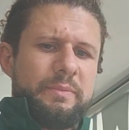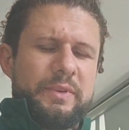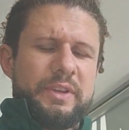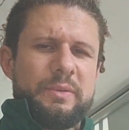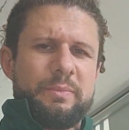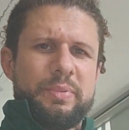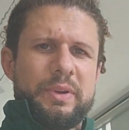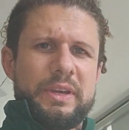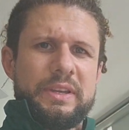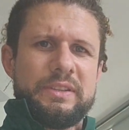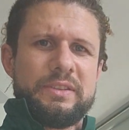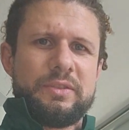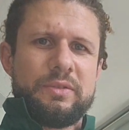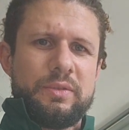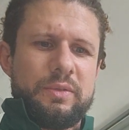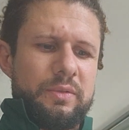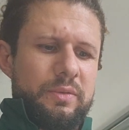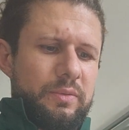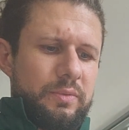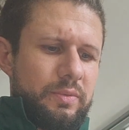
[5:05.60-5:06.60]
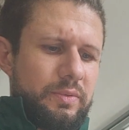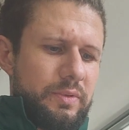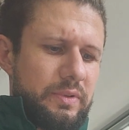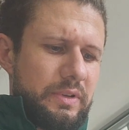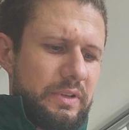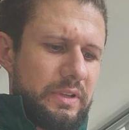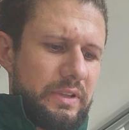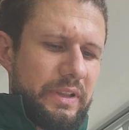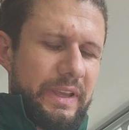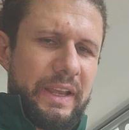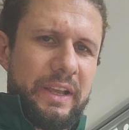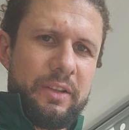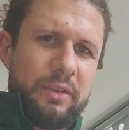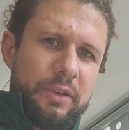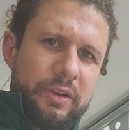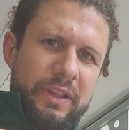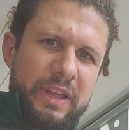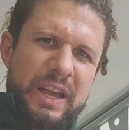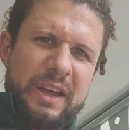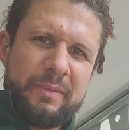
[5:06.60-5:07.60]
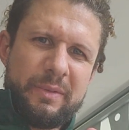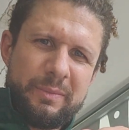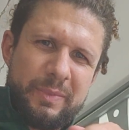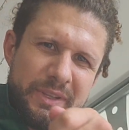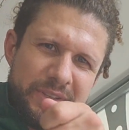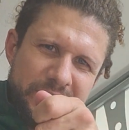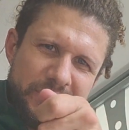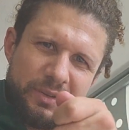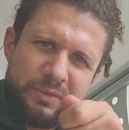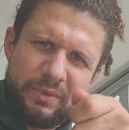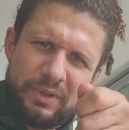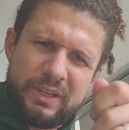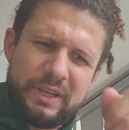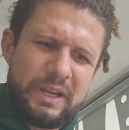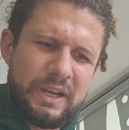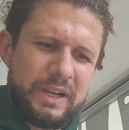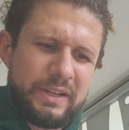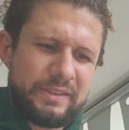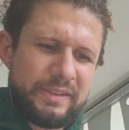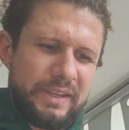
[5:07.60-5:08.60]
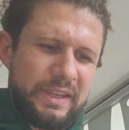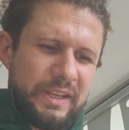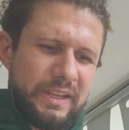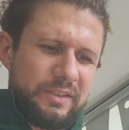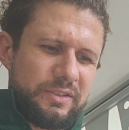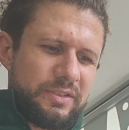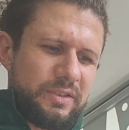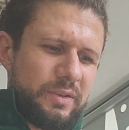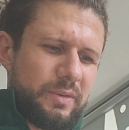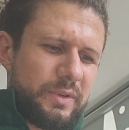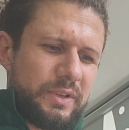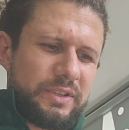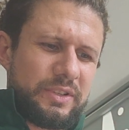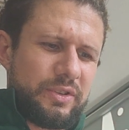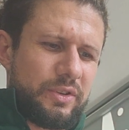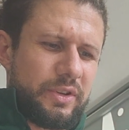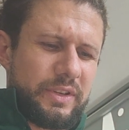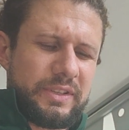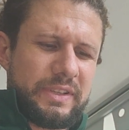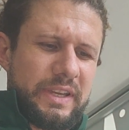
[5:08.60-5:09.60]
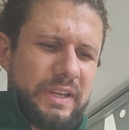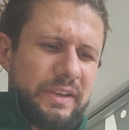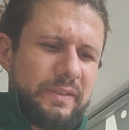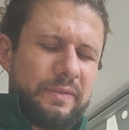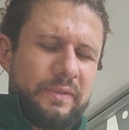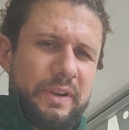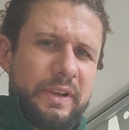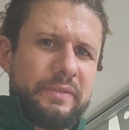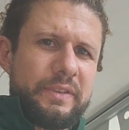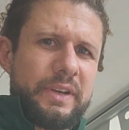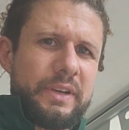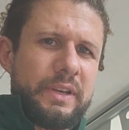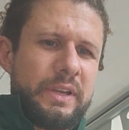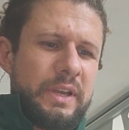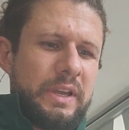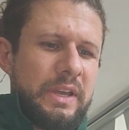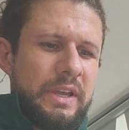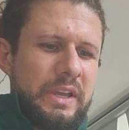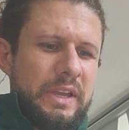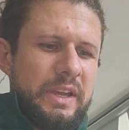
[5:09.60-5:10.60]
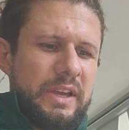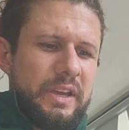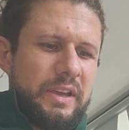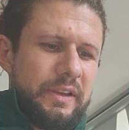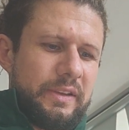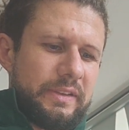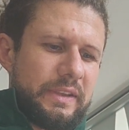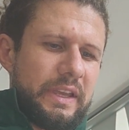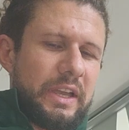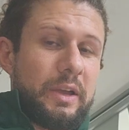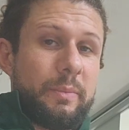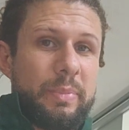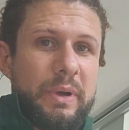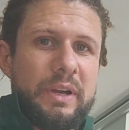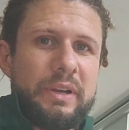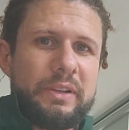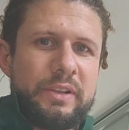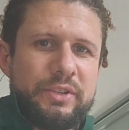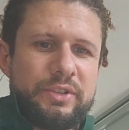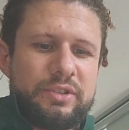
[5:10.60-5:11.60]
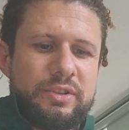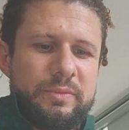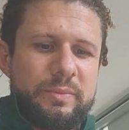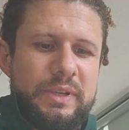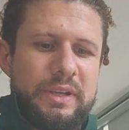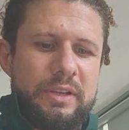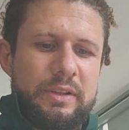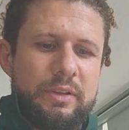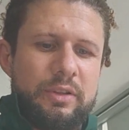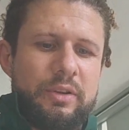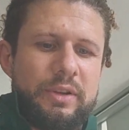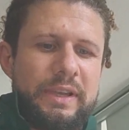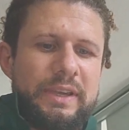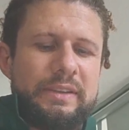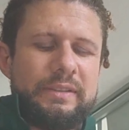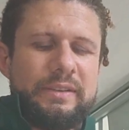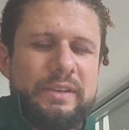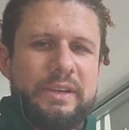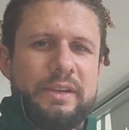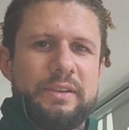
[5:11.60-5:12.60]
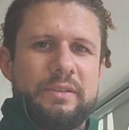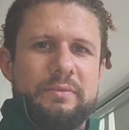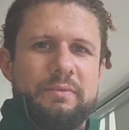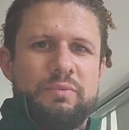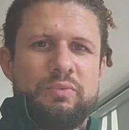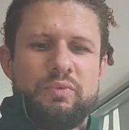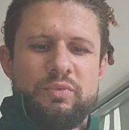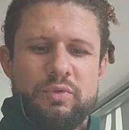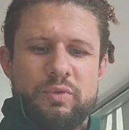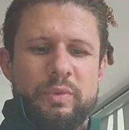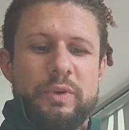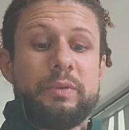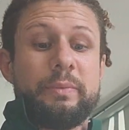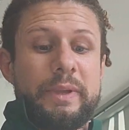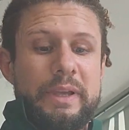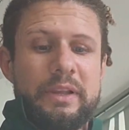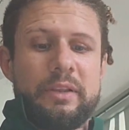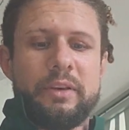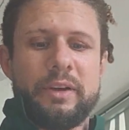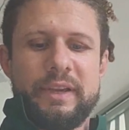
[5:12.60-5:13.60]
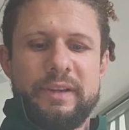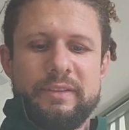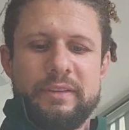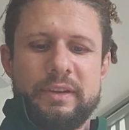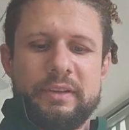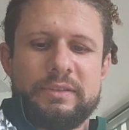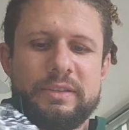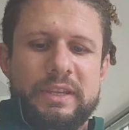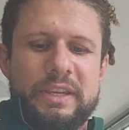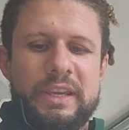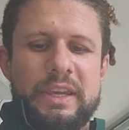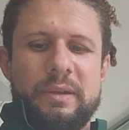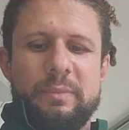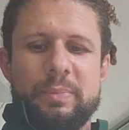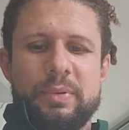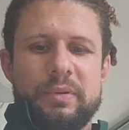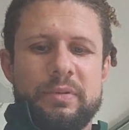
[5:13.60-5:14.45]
compared to like a lot of armor bits that are really hard to get into and it's going to take forever. So like a buckler should be a lot easier. It will be a lot easier to keep